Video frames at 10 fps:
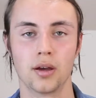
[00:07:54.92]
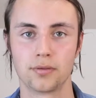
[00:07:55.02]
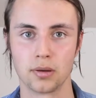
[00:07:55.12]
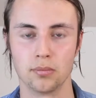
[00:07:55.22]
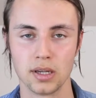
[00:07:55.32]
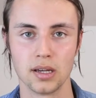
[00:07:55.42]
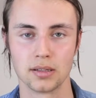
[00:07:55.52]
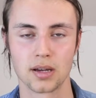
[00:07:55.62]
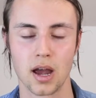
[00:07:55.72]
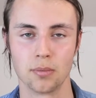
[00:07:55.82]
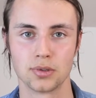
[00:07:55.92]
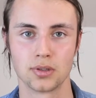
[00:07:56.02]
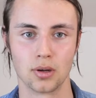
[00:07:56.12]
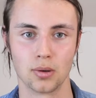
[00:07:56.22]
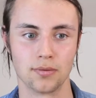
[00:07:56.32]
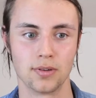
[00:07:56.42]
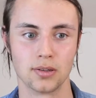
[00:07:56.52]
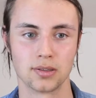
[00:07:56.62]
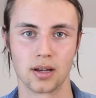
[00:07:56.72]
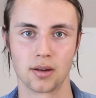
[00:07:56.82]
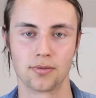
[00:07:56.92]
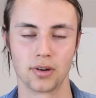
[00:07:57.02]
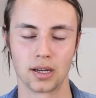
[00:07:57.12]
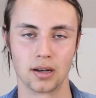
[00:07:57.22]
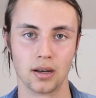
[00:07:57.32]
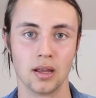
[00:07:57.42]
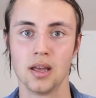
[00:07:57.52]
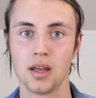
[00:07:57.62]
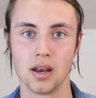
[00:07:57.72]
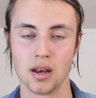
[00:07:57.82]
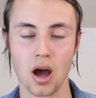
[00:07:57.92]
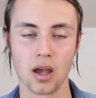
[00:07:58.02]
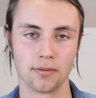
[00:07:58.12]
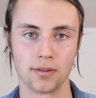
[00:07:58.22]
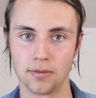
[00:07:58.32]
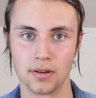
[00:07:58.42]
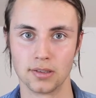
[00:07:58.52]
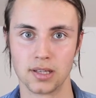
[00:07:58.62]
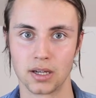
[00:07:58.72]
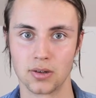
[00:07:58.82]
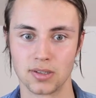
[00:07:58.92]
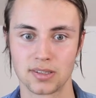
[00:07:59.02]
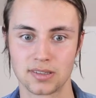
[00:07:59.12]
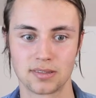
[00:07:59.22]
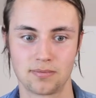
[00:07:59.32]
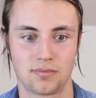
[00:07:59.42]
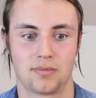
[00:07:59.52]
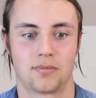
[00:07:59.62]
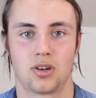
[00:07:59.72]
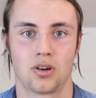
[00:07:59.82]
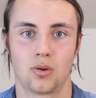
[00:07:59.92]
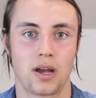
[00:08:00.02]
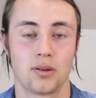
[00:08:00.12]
life can be at times. You know, it feels like a freaking knife. It feels like you're, you know,